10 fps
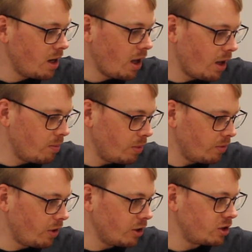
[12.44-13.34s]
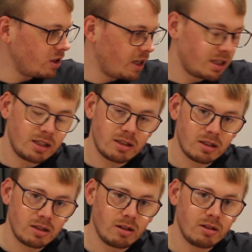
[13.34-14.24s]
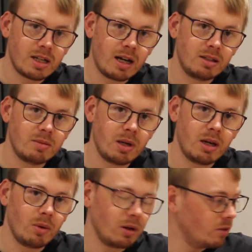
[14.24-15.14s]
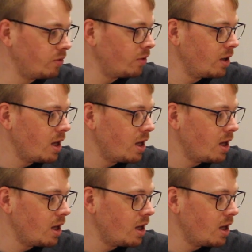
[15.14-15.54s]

but fortunately I did contact Beowulf,